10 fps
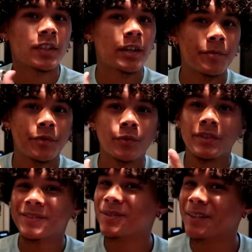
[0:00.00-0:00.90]
came through
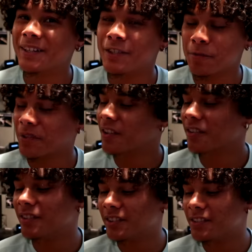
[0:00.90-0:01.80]
with a two-day shipping
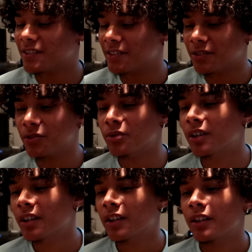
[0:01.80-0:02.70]
on the
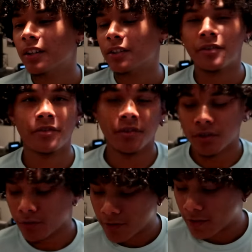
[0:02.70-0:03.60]
ECU. You're the
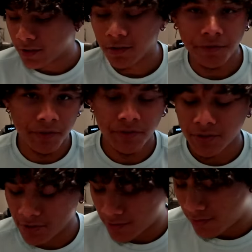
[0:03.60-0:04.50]
GOAT. Thank you if you're
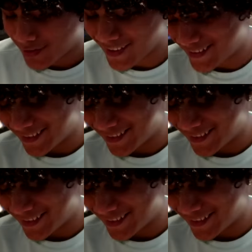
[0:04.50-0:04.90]
seeing this.